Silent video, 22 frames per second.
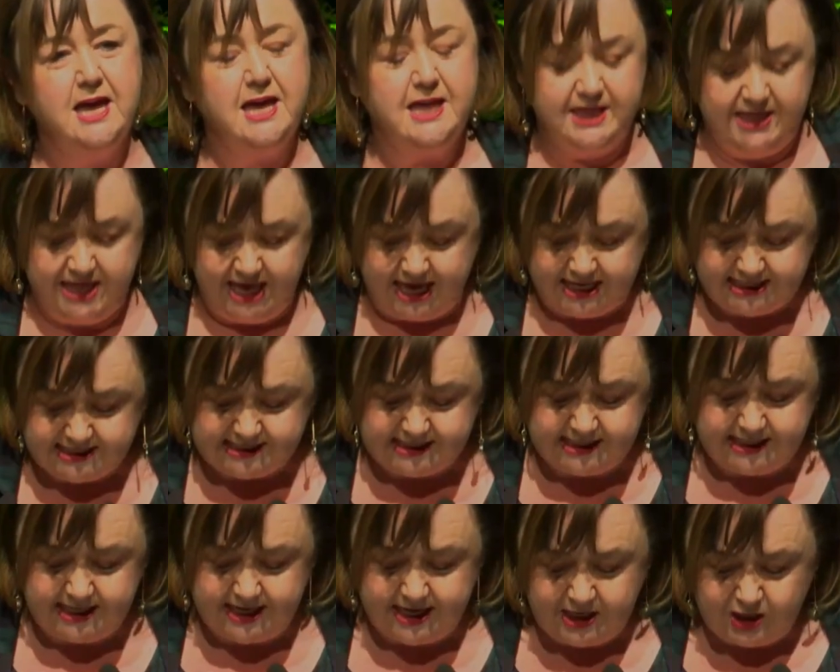That's
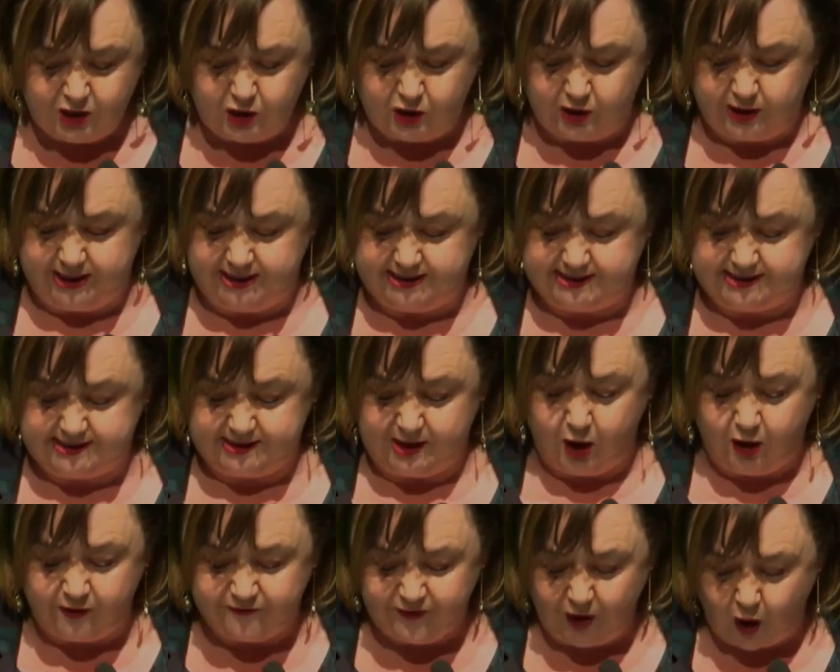an increase
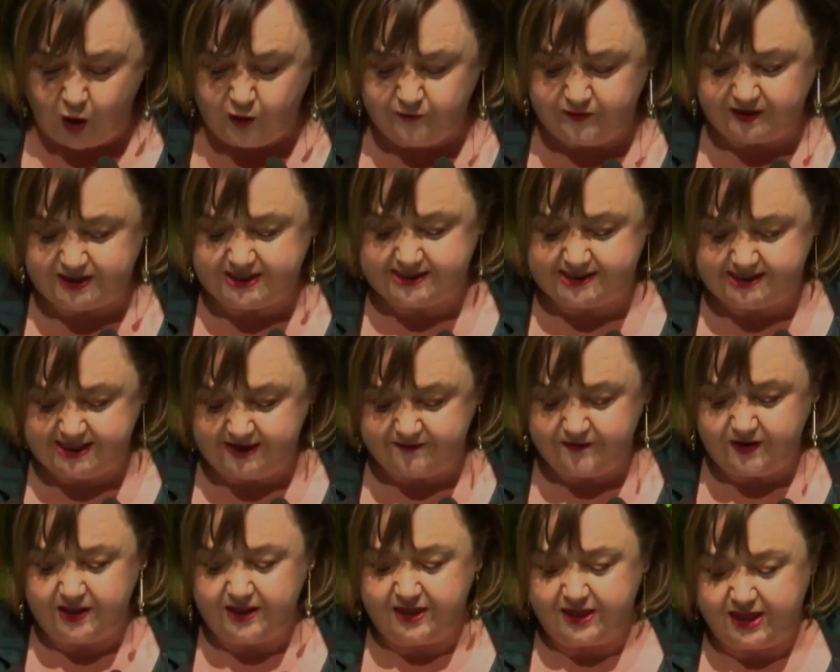of over
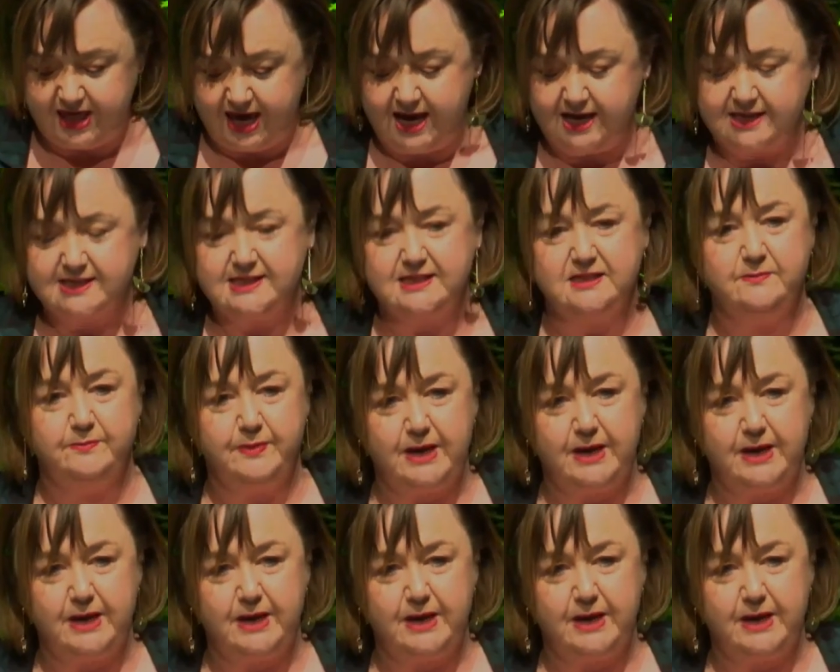7,000